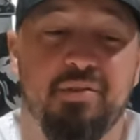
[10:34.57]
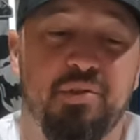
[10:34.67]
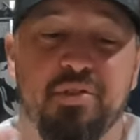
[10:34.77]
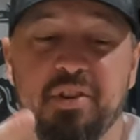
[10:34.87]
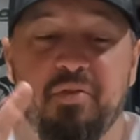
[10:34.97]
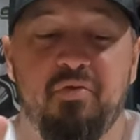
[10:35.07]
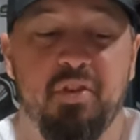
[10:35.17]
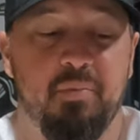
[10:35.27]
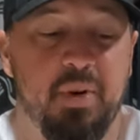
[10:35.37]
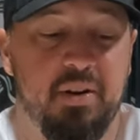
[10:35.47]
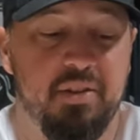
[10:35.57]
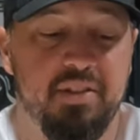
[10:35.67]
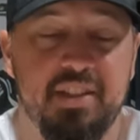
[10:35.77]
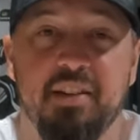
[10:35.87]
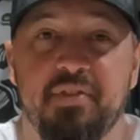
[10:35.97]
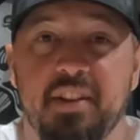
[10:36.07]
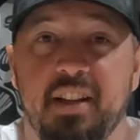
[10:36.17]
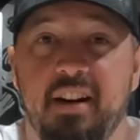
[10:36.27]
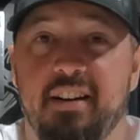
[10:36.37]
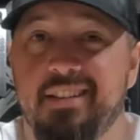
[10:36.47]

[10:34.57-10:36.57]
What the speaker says: Throw a little foot powder stuff in there